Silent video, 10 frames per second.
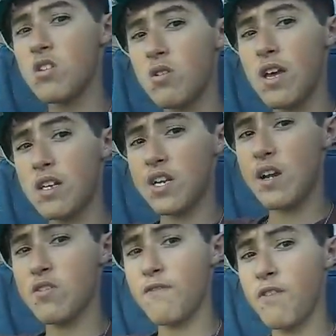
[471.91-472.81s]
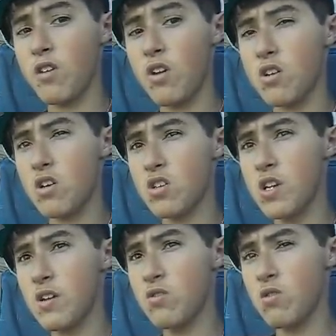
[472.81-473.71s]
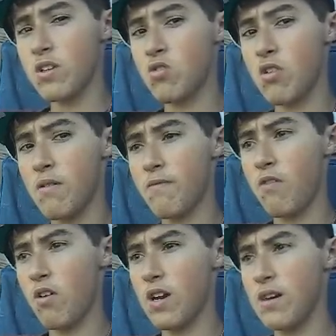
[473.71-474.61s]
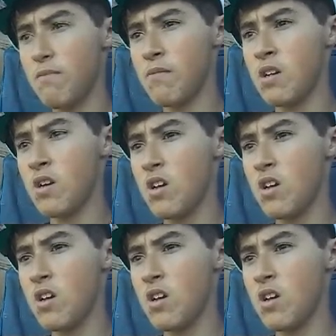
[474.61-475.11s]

So yeah, shout out to Foot Locker, shout out to Instagram for um,